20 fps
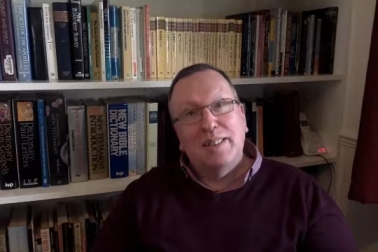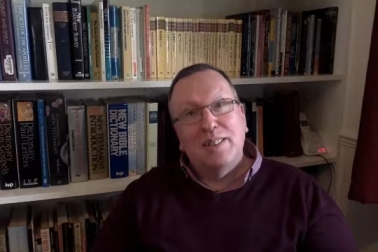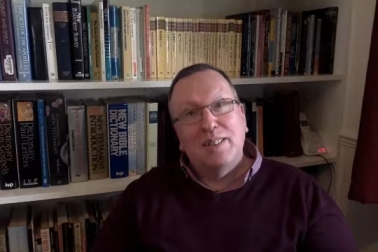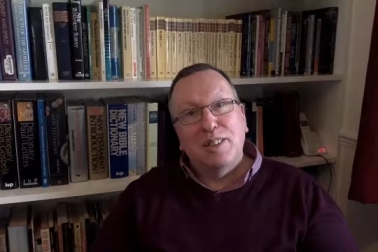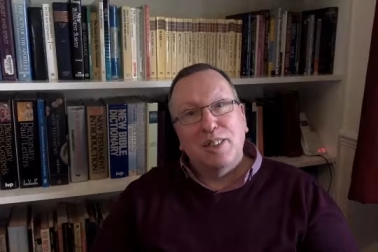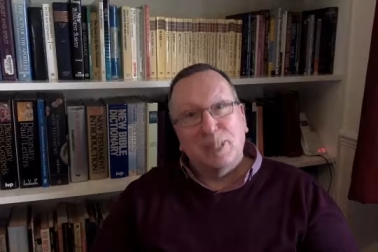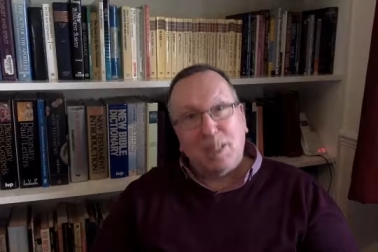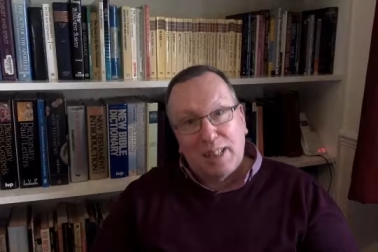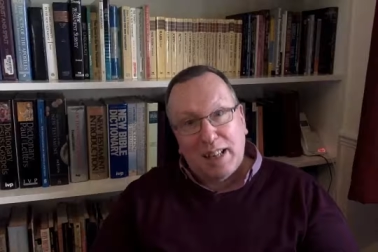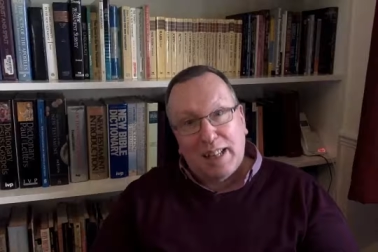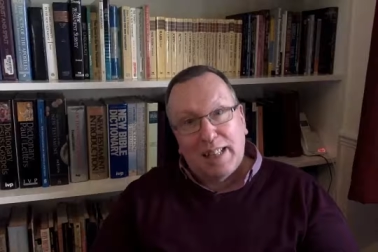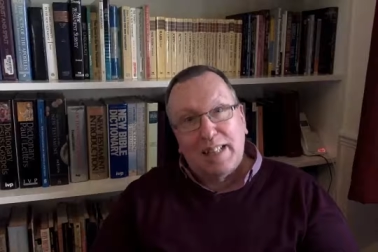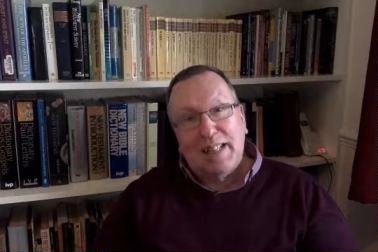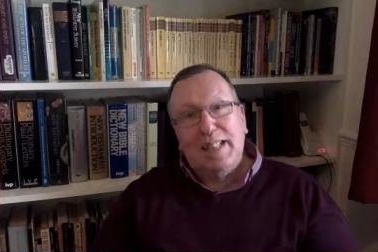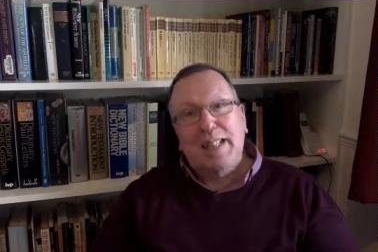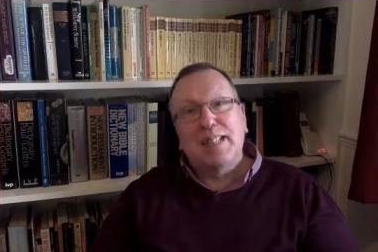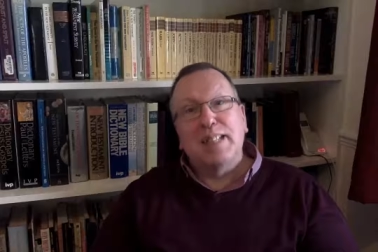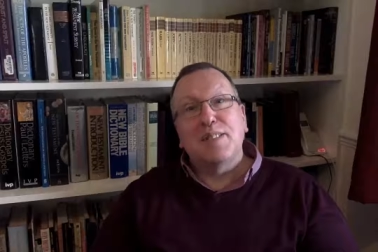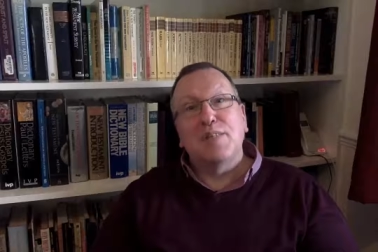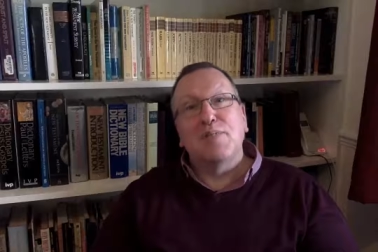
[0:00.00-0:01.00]
just like
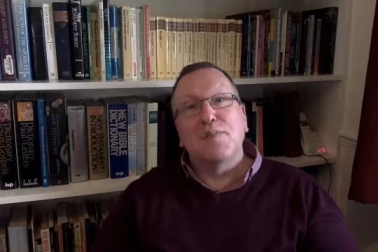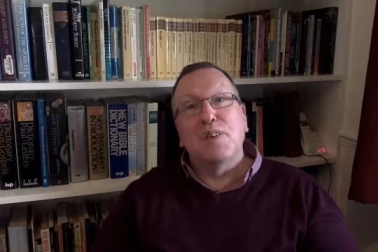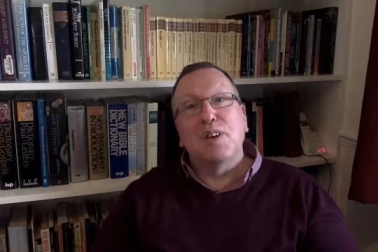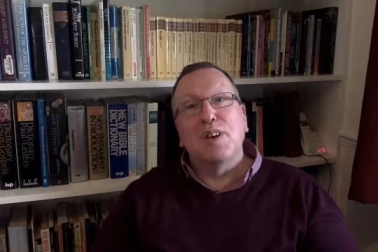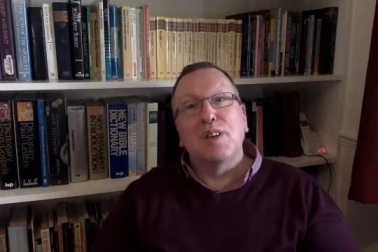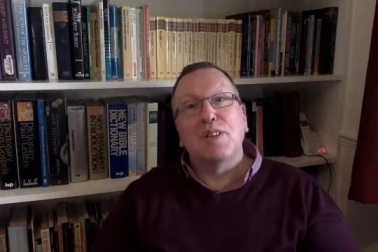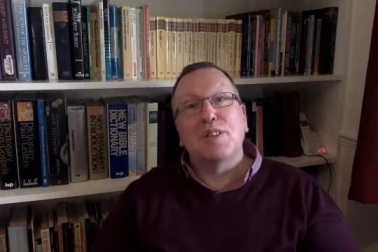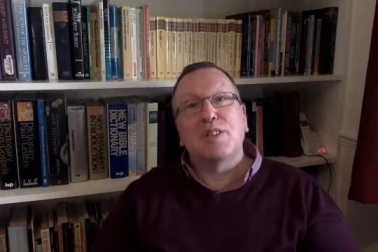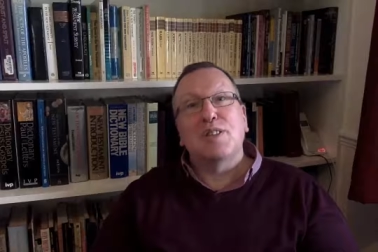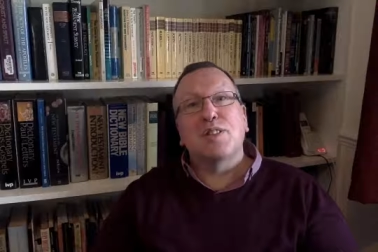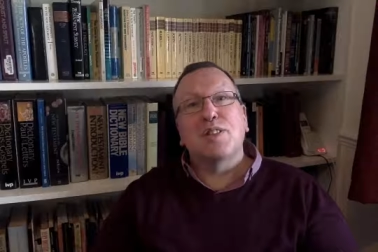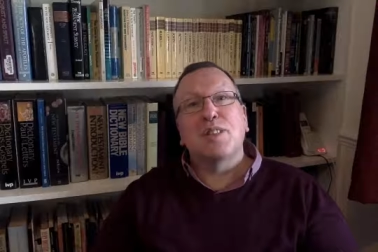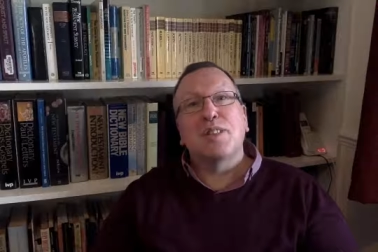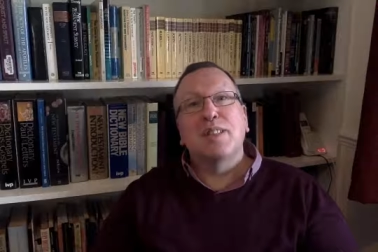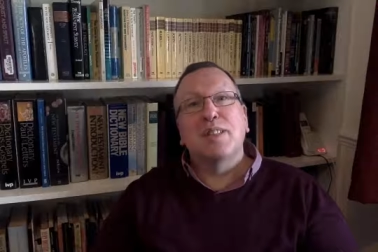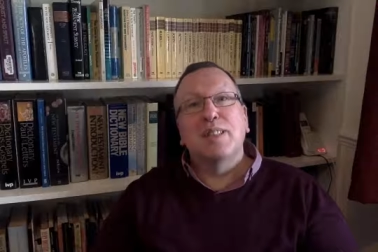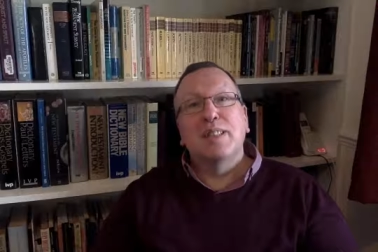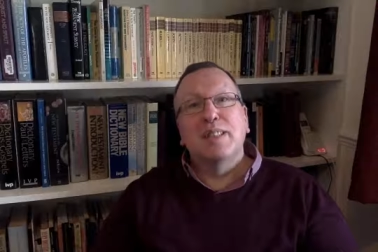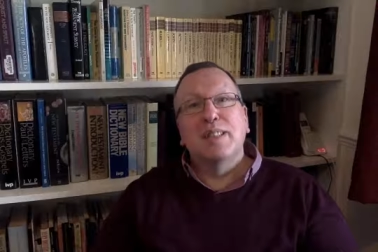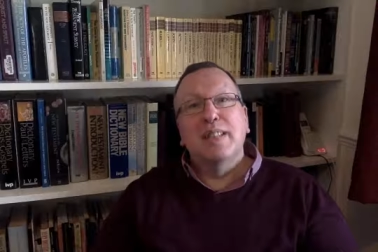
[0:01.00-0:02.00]
these first
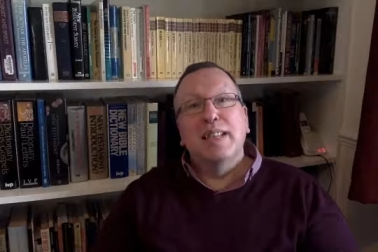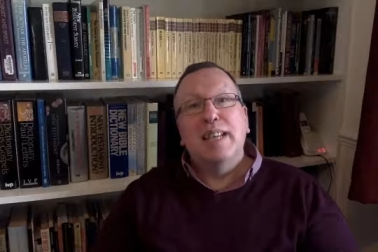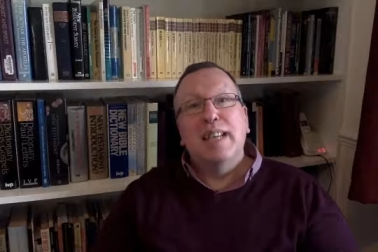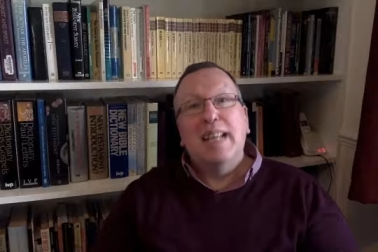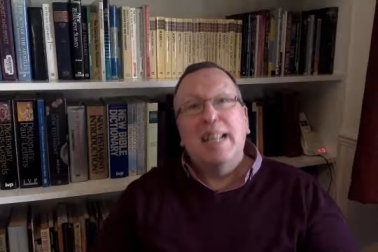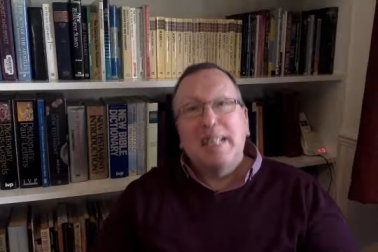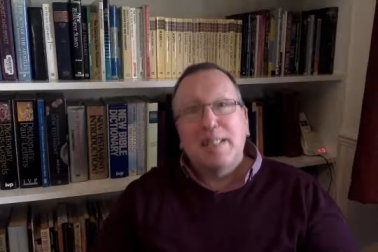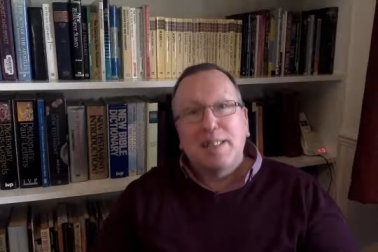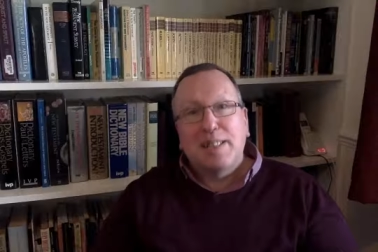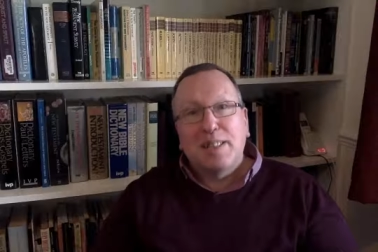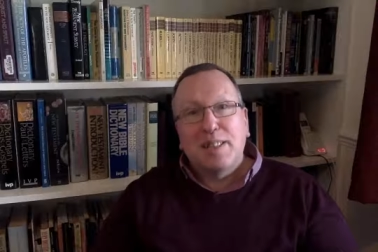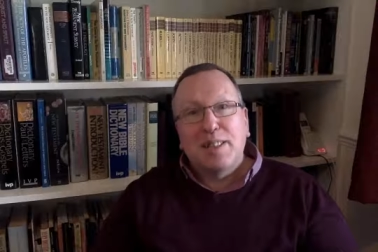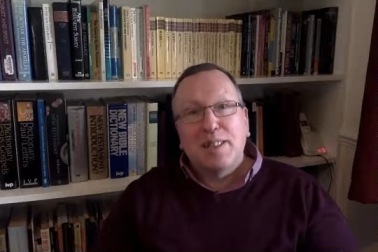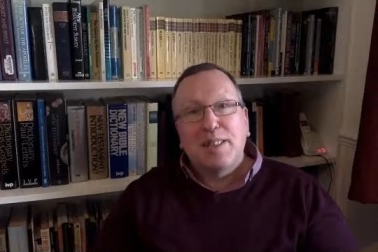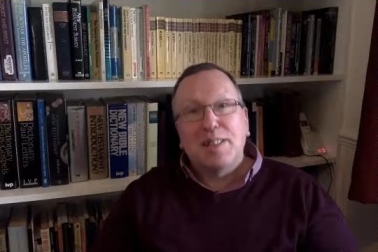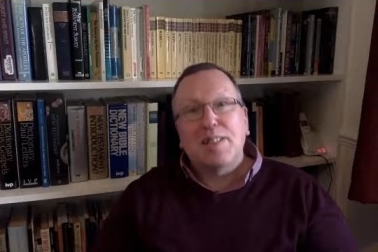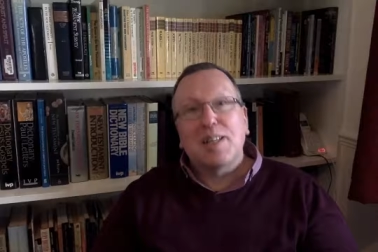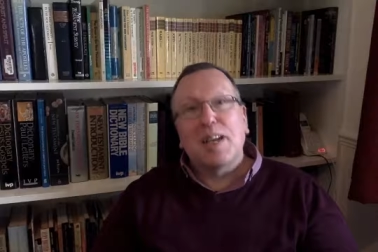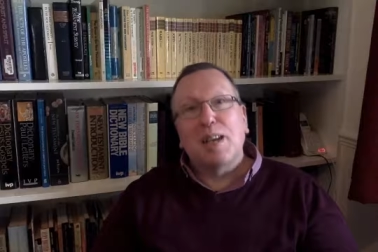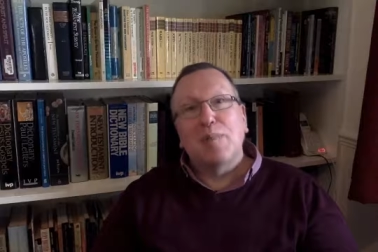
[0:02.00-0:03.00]
Easter
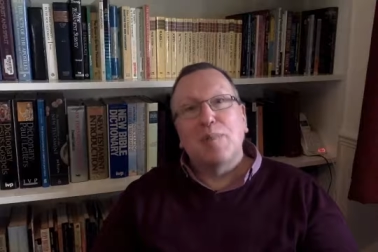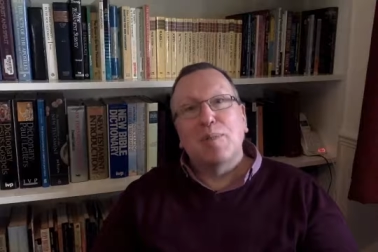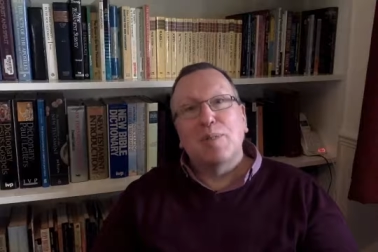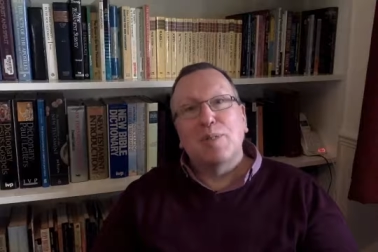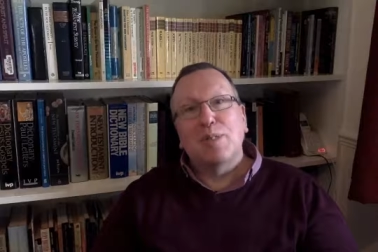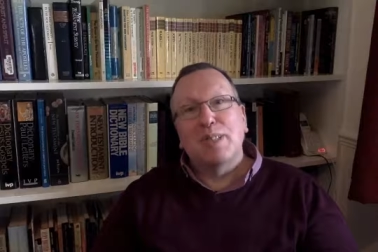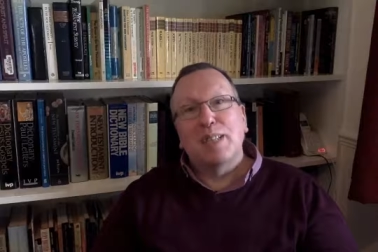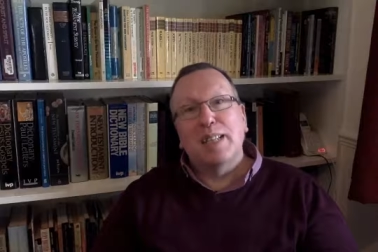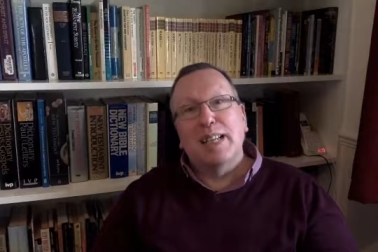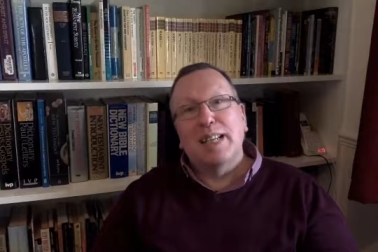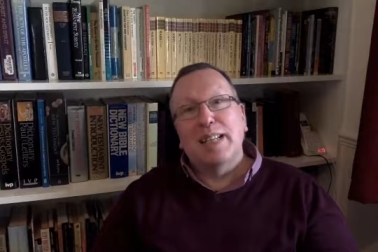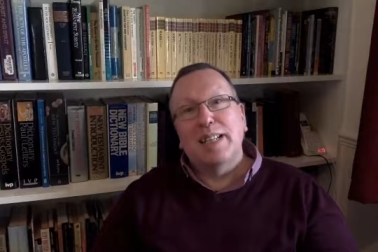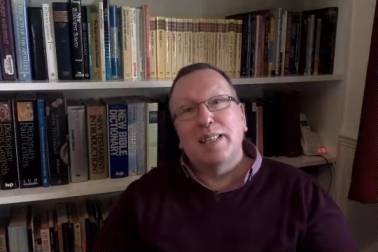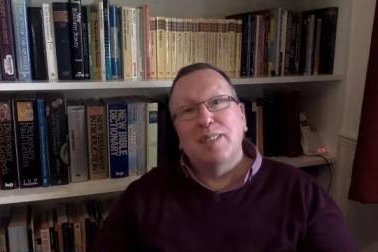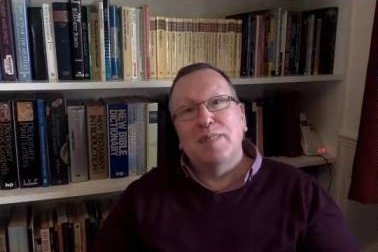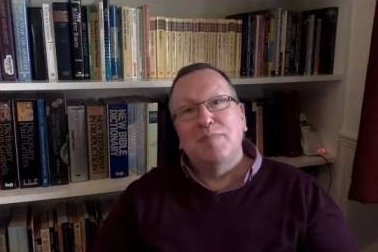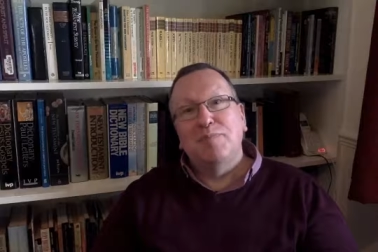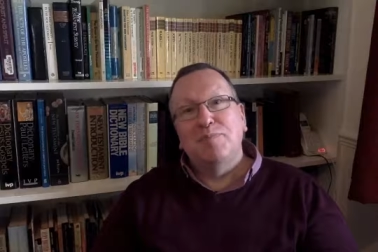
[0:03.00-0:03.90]
disciples did?